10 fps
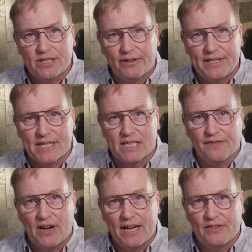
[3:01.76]

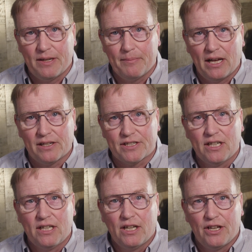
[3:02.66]
365 emails
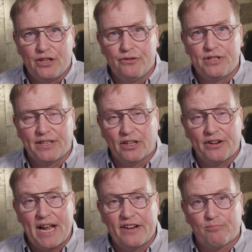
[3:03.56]
using their
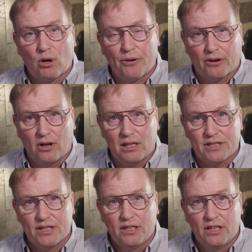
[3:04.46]
native
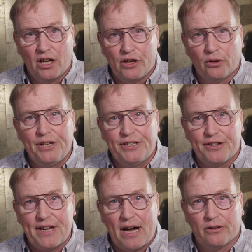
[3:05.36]
protocols, you'll need to
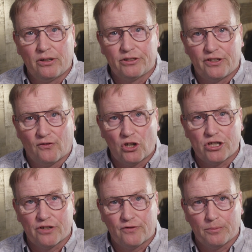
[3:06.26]
download the
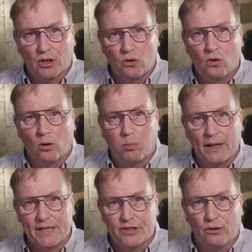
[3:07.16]
version from the Google
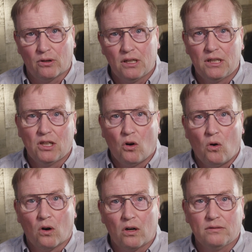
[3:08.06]
Play Store.
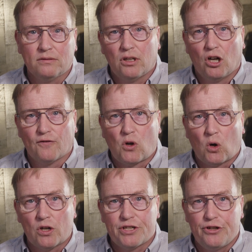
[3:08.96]
Or, of
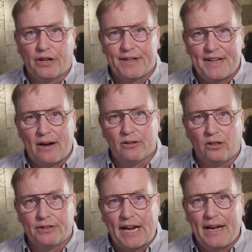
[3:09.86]
course, you can
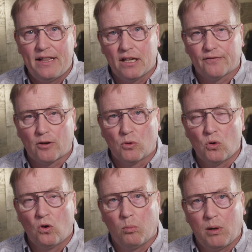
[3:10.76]
download anything from
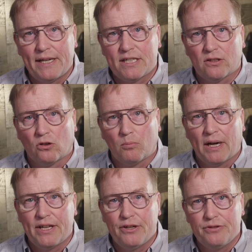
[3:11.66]
Google Play Store
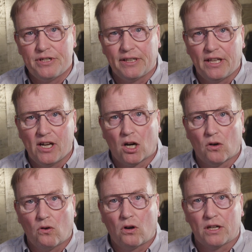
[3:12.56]
by using the
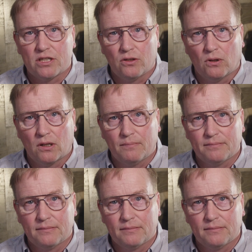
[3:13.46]
Aurora Store.